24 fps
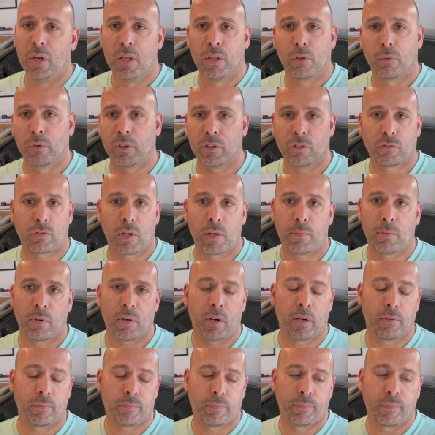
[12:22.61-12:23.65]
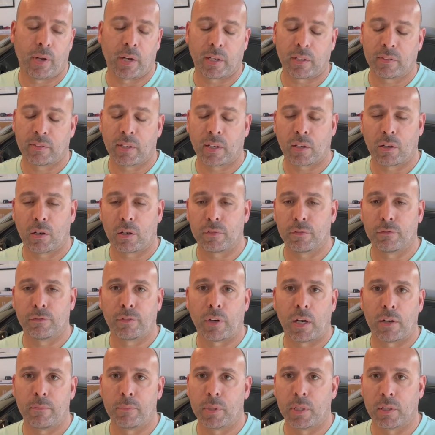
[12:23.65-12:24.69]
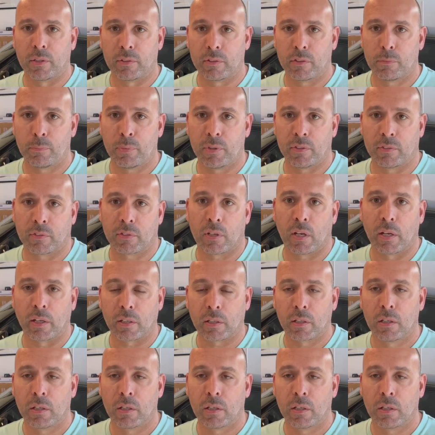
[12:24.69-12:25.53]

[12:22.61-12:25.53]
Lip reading: Rear sway bar, I can take it off in 5 minutes, piece of cake.